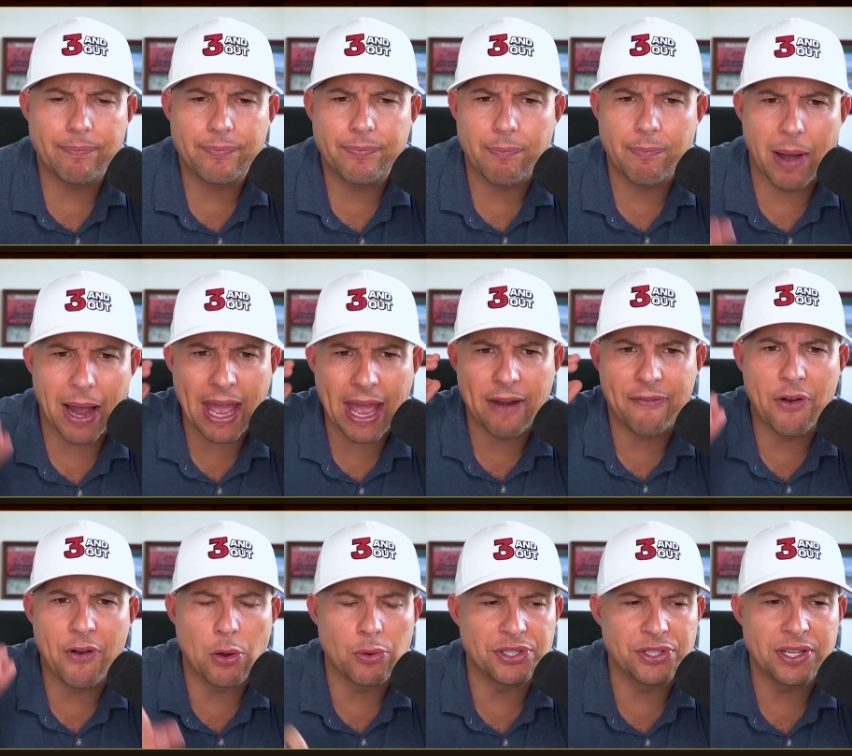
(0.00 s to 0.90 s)
my
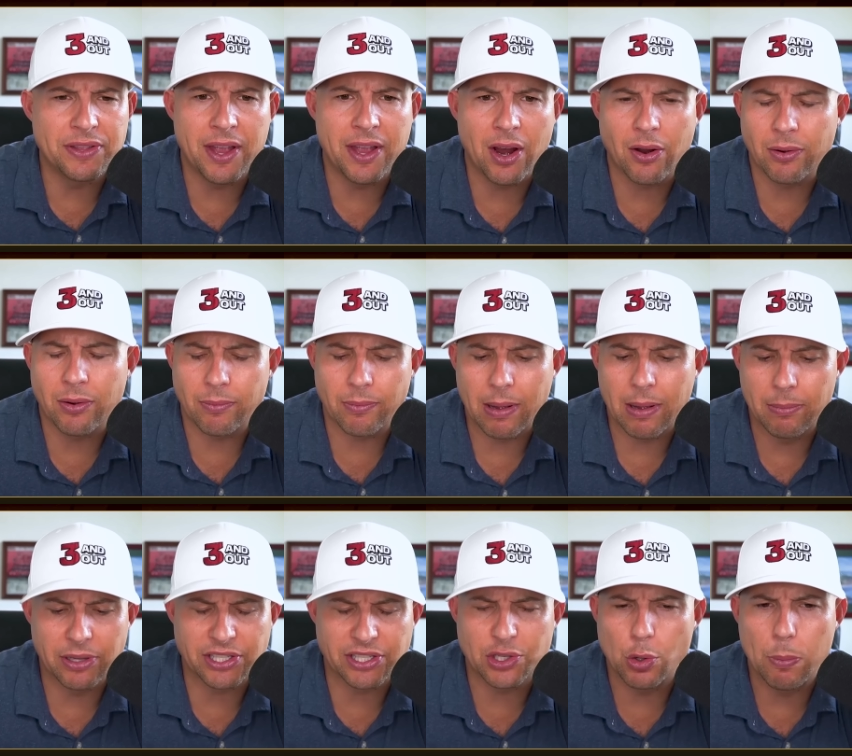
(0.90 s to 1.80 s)
headphones in there and I'm
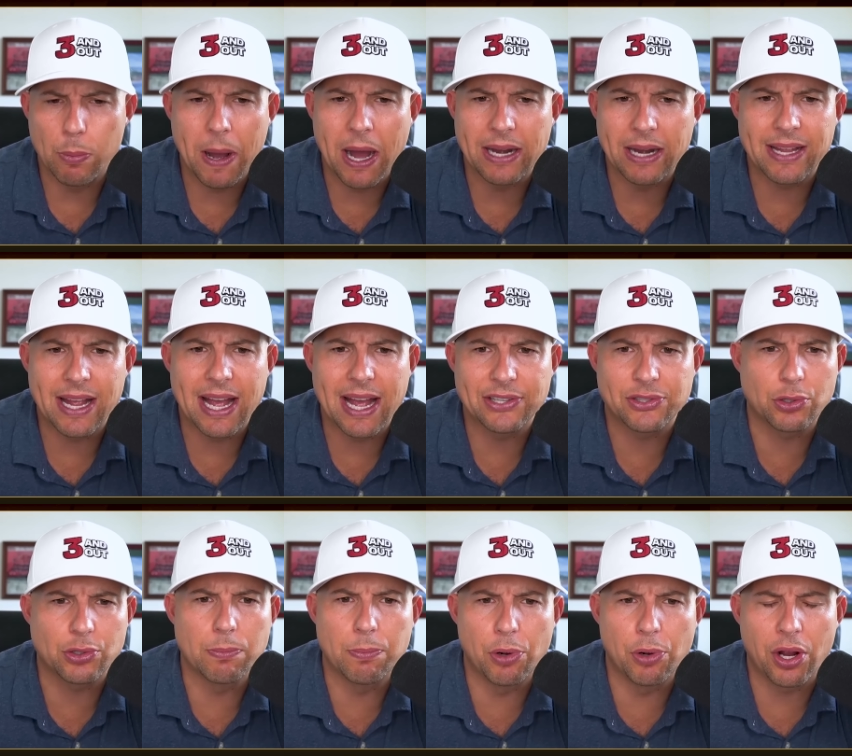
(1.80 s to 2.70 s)
listening to a podcast
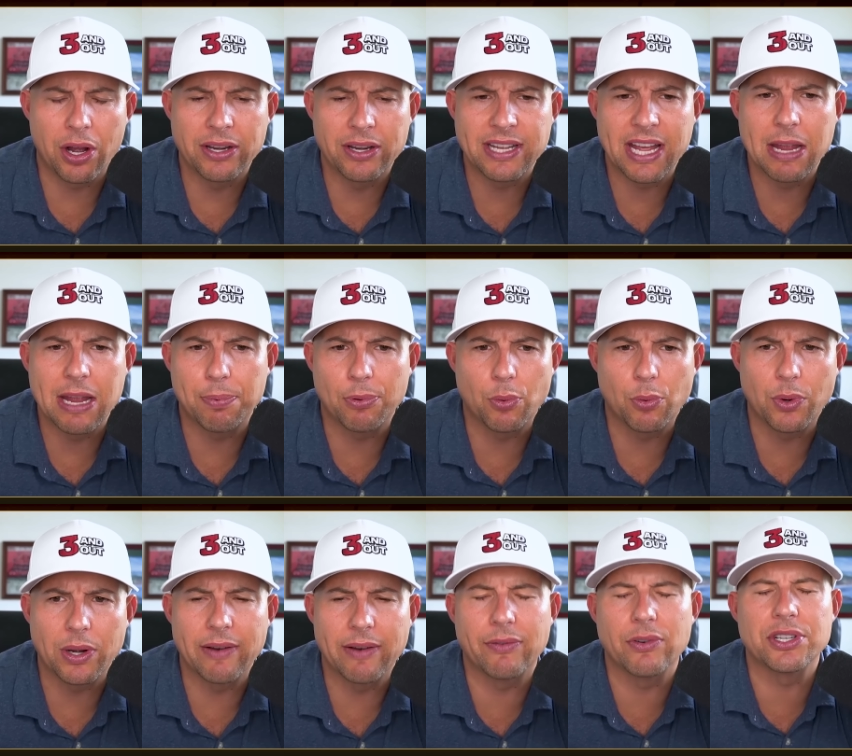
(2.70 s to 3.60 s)
or a book on tape or
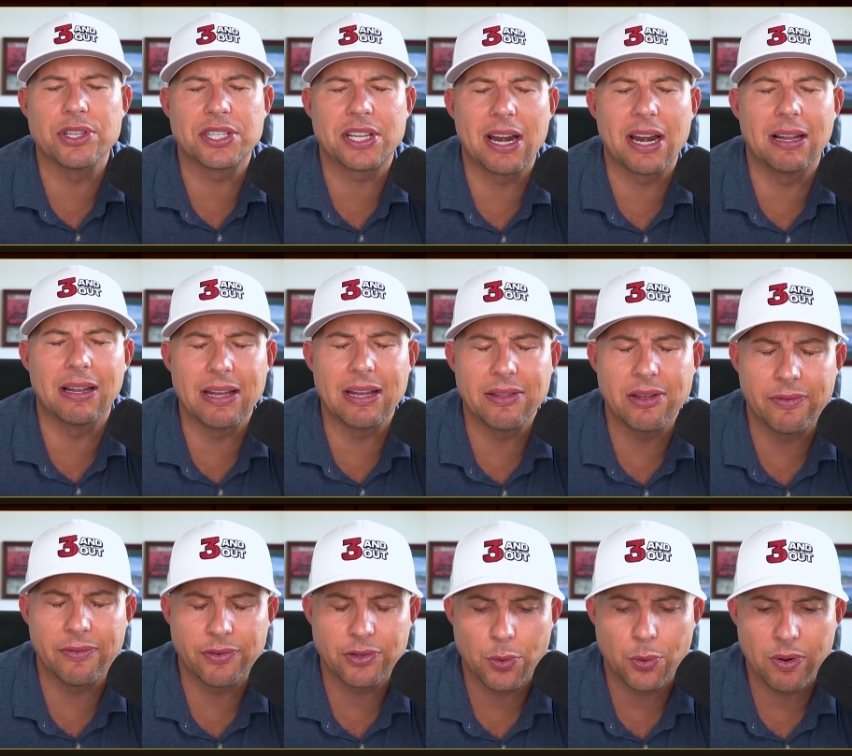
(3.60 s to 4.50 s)
whatever and just kind of lay there
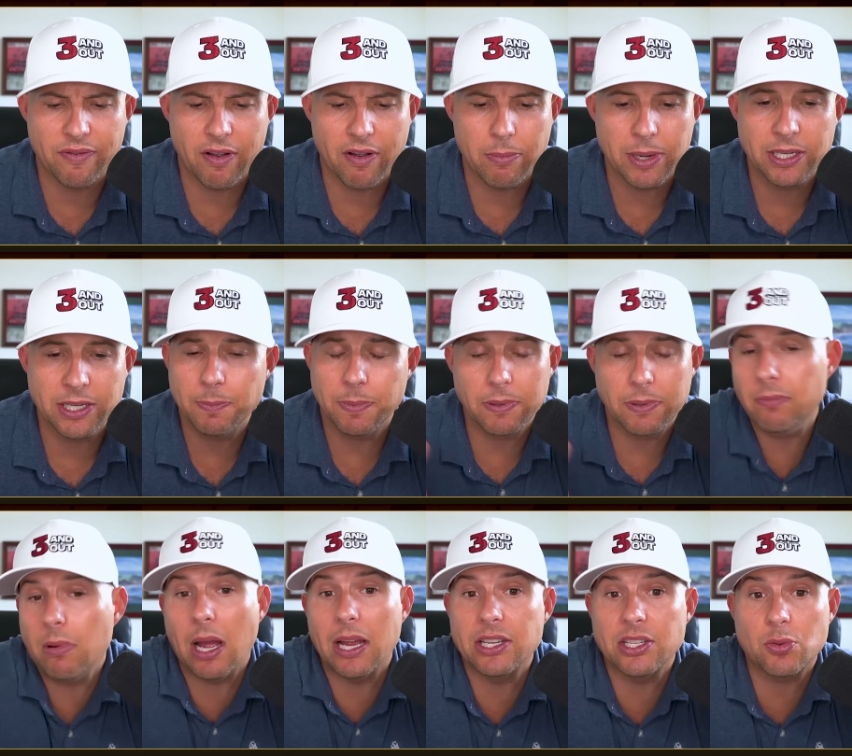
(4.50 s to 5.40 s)
for 25 minutes. But
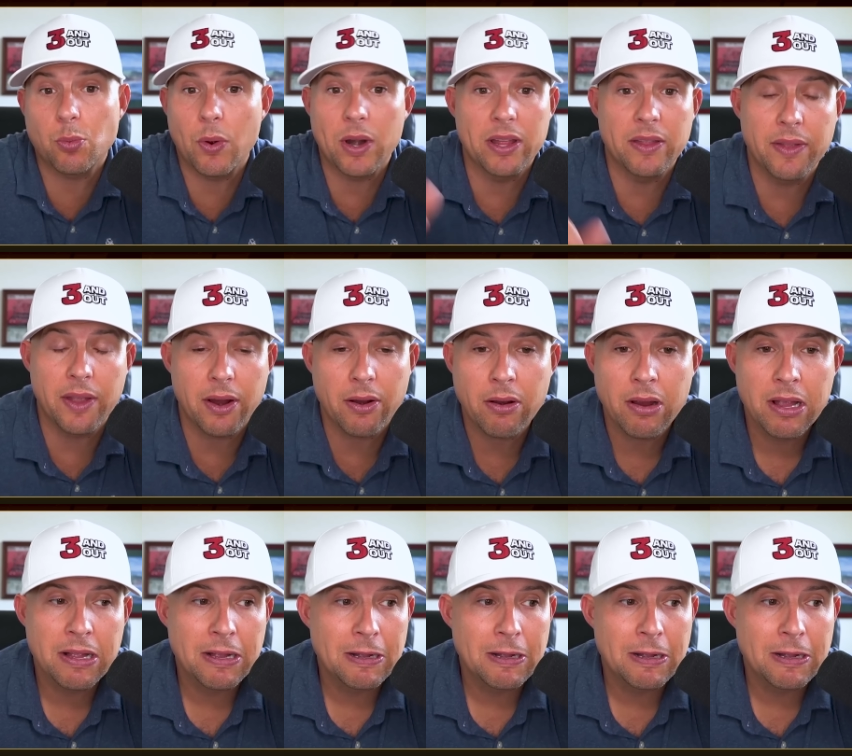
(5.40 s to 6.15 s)
I just went in there